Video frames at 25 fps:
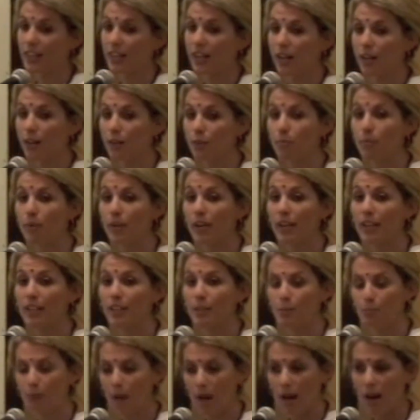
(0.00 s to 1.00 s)
an
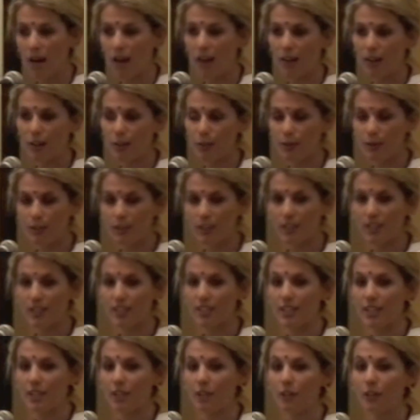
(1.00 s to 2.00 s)
unbaked pot with the
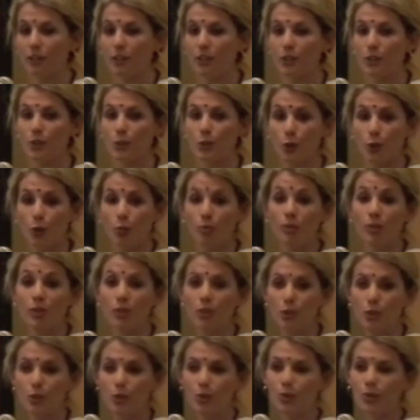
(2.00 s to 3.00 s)
sacred soma
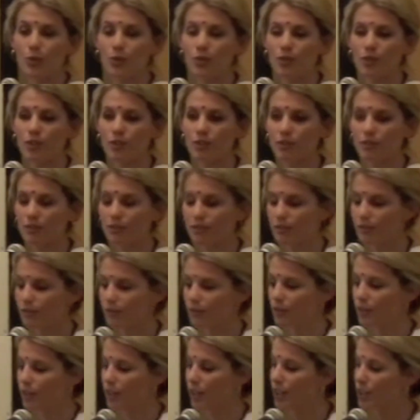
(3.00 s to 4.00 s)
juice.
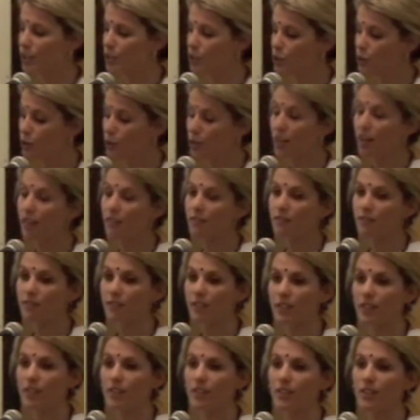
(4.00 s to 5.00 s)
Right? Do not
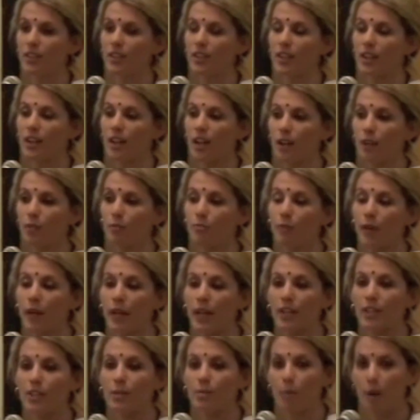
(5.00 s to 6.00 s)
fill an
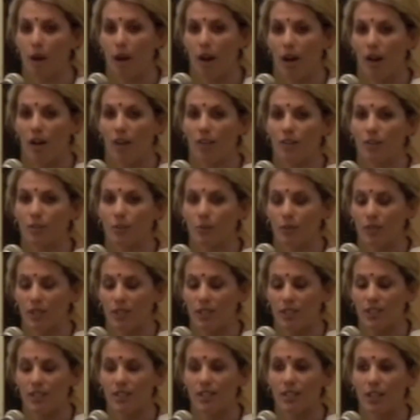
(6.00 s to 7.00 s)
unbaked pot
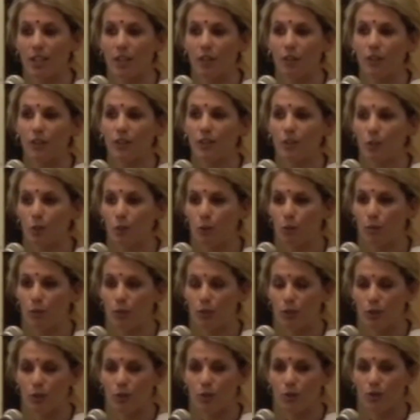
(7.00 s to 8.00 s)
with the sacred
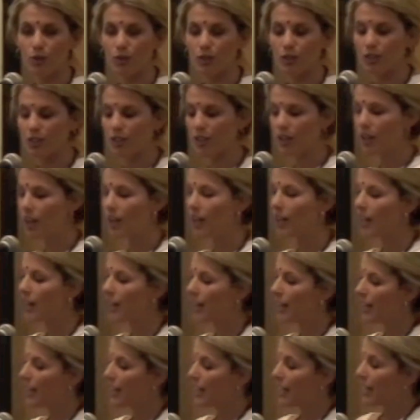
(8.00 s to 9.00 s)
soma juice.
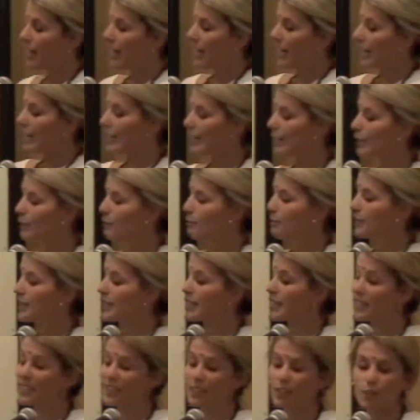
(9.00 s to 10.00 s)

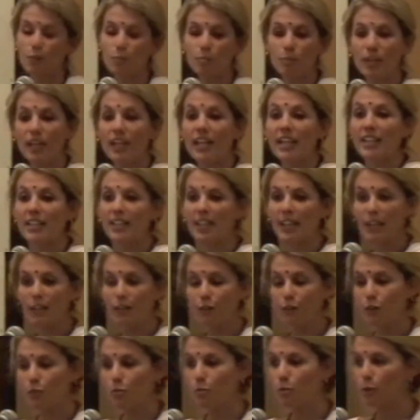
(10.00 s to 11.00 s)
It is explained
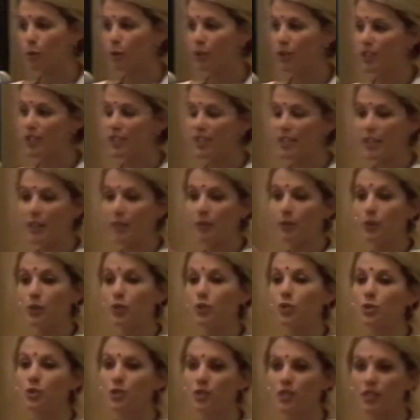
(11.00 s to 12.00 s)
that if you pour the sacred
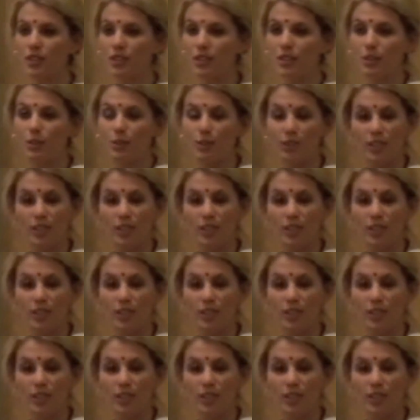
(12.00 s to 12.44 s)
juices